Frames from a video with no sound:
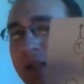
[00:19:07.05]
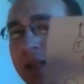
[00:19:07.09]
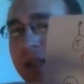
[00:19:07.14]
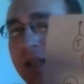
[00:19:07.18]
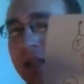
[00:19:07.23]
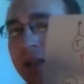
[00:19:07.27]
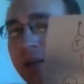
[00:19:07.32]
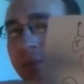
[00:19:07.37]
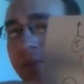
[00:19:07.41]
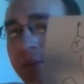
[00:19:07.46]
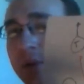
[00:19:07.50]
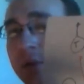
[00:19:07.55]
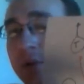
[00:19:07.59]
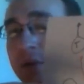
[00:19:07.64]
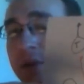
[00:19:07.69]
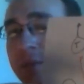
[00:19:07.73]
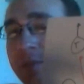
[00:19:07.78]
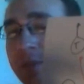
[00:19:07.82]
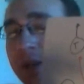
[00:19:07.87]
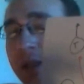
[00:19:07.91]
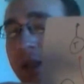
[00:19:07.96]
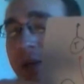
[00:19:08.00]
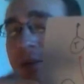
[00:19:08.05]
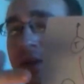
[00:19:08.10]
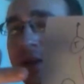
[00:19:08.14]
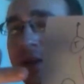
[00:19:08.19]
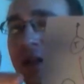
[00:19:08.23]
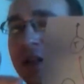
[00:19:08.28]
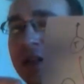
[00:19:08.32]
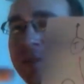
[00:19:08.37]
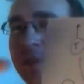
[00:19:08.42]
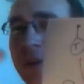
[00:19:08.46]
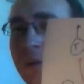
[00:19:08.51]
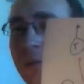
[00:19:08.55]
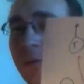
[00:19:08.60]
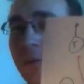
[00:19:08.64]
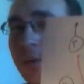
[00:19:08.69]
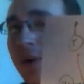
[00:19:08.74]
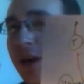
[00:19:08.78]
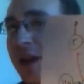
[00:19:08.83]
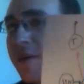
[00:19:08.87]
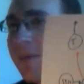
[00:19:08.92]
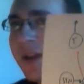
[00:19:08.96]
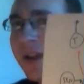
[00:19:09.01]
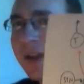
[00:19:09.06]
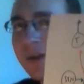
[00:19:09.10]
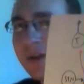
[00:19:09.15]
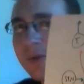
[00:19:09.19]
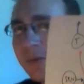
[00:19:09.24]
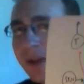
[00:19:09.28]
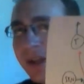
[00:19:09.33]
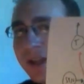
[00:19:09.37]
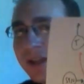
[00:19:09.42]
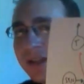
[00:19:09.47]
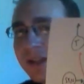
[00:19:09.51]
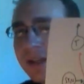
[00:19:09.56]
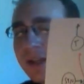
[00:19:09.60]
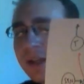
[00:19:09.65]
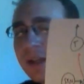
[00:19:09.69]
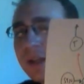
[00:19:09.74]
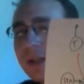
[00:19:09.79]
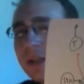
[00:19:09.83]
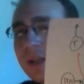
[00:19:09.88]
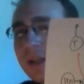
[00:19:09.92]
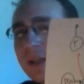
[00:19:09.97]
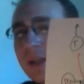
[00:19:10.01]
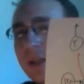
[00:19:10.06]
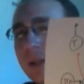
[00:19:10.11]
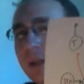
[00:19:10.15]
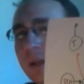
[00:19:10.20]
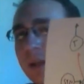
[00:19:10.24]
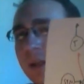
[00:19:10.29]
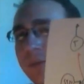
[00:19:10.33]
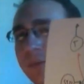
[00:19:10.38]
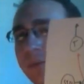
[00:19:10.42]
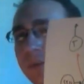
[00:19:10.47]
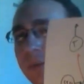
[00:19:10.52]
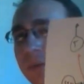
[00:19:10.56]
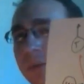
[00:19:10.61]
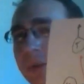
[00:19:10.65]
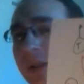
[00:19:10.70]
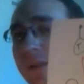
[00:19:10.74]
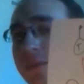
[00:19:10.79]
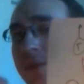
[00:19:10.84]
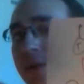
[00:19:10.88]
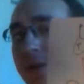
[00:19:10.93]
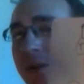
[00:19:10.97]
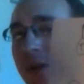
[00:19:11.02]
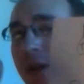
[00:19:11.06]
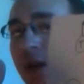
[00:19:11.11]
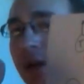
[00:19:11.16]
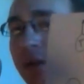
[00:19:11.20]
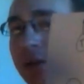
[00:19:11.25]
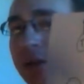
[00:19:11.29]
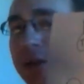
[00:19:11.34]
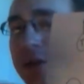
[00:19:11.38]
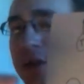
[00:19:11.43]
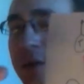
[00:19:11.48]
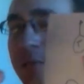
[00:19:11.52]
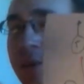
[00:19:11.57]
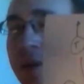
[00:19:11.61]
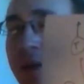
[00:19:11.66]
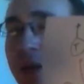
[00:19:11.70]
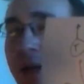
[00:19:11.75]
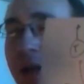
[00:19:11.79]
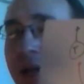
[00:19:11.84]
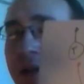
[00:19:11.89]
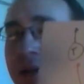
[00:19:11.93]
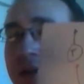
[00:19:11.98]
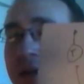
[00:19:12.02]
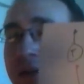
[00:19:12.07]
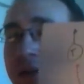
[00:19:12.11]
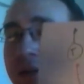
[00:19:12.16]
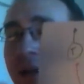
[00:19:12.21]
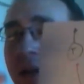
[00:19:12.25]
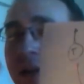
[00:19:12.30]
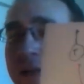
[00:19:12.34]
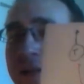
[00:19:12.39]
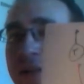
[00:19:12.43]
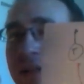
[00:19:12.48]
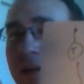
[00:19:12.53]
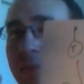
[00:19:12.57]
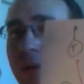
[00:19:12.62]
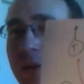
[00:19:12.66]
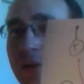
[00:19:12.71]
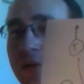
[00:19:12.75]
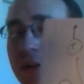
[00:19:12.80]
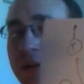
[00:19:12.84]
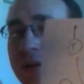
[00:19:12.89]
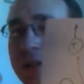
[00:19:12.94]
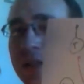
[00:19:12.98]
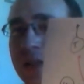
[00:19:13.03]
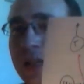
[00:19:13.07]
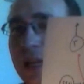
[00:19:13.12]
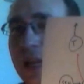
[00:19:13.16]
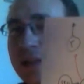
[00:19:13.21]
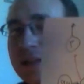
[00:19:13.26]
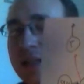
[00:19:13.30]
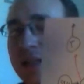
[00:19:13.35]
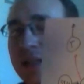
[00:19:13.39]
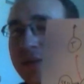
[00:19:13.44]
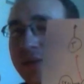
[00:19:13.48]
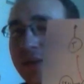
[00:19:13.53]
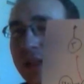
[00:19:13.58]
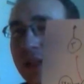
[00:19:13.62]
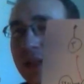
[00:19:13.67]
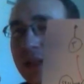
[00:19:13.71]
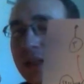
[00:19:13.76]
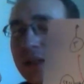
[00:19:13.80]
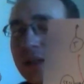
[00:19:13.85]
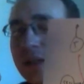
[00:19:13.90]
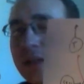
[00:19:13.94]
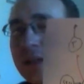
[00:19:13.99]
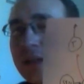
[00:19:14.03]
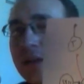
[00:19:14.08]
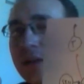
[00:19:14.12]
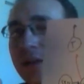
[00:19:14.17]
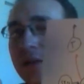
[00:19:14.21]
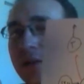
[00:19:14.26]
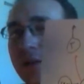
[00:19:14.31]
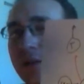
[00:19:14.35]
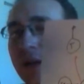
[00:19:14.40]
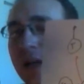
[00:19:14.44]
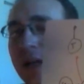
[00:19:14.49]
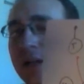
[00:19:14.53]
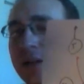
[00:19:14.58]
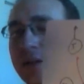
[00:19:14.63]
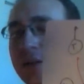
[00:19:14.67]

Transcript: getting a boost, but like we talked about way back when, if you left alone, the GPI still has some intrinsic activity, right?